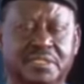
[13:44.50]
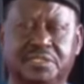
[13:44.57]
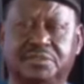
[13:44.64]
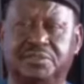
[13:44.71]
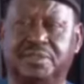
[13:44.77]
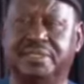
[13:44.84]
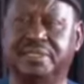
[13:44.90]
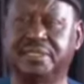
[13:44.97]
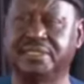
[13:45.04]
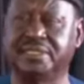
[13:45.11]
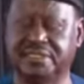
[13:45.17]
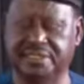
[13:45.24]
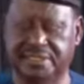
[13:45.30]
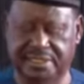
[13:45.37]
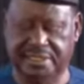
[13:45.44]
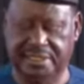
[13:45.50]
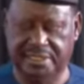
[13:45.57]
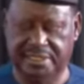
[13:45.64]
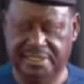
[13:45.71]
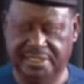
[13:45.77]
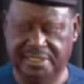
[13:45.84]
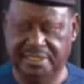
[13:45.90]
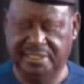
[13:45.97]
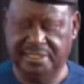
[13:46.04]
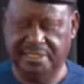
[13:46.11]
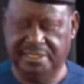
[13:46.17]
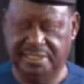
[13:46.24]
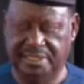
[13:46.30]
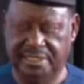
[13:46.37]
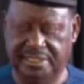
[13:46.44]
we need to address
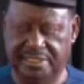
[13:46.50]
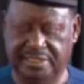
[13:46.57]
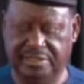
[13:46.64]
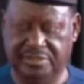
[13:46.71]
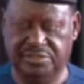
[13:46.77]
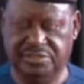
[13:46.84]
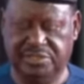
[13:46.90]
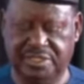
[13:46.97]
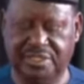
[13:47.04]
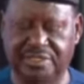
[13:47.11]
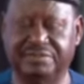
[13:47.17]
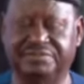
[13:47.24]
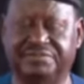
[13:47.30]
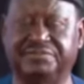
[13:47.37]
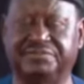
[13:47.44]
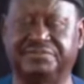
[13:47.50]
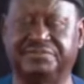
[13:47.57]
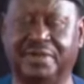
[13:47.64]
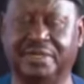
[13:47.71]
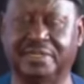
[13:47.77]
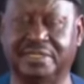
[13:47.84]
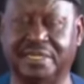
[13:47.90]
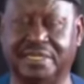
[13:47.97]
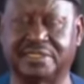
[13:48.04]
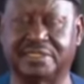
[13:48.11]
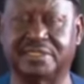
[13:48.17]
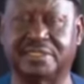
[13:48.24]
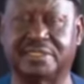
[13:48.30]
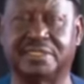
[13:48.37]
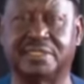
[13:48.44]
the constraining
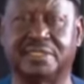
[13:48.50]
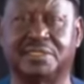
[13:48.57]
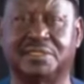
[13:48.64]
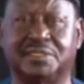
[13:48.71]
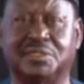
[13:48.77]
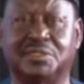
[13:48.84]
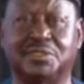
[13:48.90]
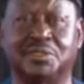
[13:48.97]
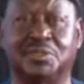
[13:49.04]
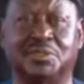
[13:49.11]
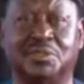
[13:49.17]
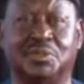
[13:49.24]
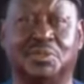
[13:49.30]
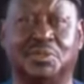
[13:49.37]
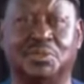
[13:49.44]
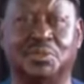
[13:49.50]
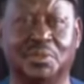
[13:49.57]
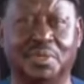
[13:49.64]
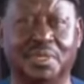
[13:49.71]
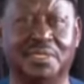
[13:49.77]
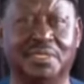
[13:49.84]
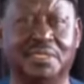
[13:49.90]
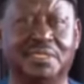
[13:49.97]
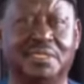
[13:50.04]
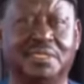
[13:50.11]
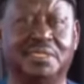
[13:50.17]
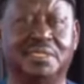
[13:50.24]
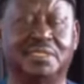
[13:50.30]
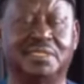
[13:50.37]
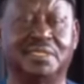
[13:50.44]
factors.
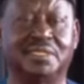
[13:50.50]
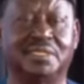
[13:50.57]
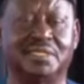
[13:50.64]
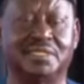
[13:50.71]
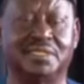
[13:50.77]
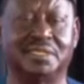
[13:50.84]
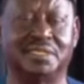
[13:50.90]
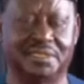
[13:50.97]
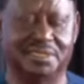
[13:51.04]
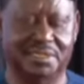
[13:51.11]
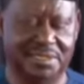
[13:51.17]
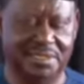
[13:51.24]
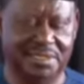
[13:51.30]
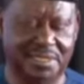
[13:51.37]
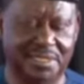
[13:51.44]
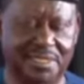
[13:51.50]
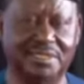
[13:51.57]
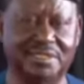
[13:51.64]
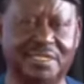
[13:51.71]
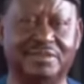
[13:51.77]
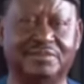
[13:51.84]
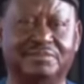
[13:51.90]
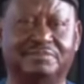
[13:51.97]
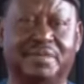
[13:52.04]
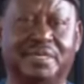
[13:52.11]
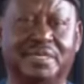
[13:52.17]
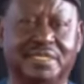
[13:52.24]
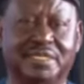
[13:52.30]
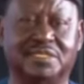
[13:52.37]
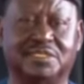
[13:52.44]
One, the, the non-tariff
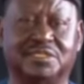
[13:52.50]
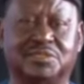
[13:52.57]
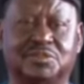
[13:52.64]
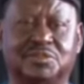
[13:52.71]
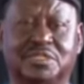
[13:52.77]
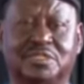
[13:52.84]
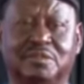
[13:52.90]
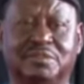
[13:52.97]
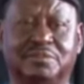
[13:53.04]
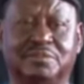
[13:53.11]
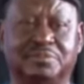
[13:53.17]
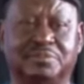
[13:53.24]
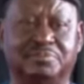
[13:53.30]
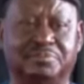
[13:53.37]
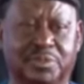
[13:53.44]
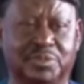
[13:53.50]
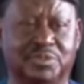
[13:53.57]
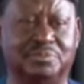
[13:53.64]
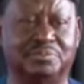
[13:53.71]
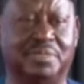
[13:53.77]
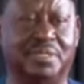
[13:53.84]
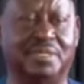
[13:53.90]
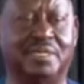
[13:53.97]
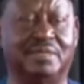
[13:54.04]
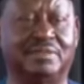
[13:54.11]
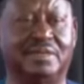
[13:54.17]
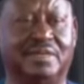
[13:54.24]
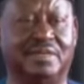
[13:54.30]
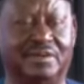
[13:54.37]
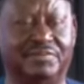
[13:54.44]
barriers which have been imposed by
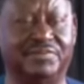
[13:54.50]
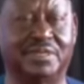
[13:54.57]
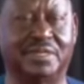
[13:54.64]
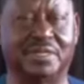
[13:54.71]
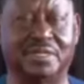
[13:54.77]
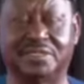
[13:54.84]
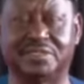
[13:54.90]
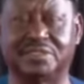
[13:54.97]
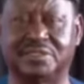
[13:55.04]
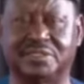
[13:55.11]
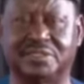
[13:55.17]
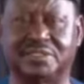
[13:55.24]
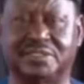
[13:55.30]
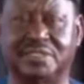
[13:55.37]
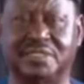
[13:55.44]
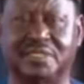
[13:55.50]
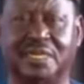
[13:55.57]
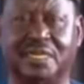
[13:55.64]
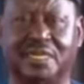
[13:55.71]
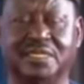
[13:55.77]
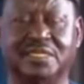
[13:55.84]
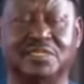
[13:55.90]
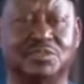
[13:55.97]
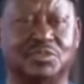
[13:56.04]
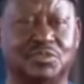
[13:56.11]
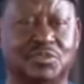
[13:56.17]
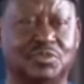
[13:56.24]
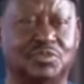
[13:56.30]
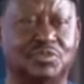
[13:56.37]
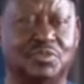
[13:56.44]
other African countries
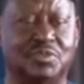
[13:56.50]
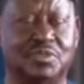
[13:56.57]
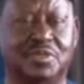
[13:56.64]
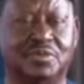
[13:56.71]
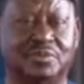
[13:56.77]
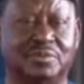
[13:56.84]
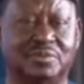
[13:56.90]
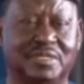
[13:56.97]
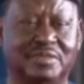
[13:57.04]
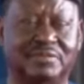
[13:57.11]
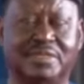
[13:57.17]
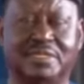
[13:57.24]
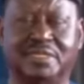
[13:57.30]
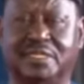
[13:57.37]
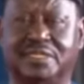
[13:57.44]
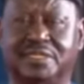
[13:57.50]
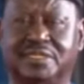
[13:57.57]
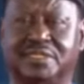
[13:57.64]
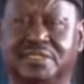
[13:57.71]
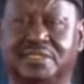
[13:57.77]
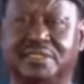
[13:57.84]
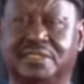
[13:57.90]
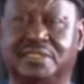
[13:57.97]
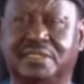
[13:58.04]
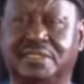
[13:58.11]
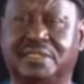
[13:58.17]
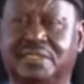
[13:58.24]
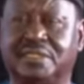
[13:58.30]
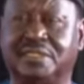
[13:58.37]
against goods from neighboring countries.